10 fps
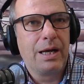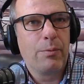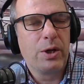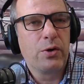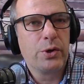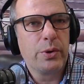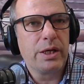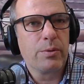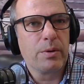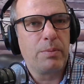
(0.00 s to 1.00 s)
when you're doing
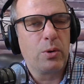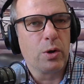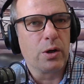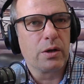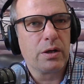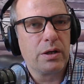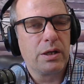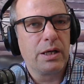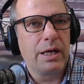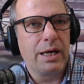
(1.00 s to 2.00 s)
a report,
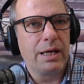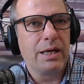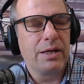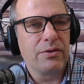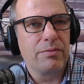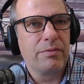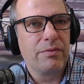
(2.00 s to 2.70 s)
it is